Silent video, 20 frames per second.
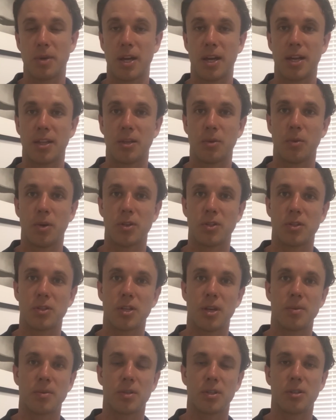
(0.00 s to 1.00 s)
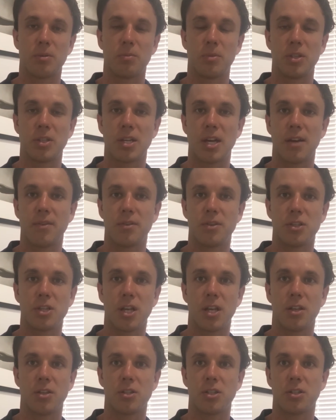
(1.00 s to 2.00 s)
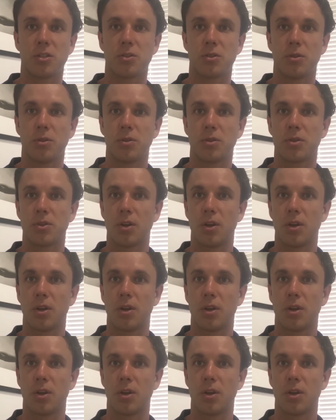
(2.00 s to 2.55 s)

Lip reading: but at the worst of times it can be tough and challenging too.